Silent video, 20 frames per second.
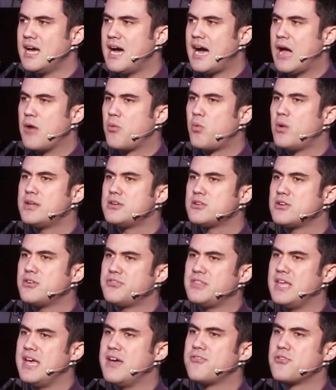I wonder
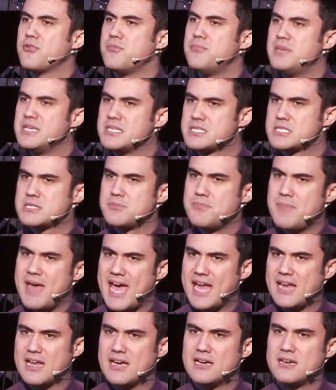if they ever missed
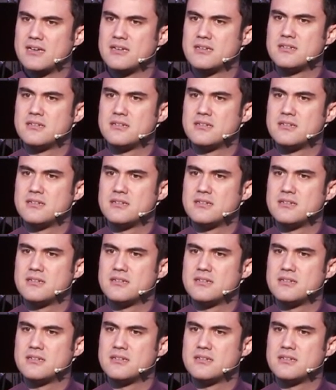manna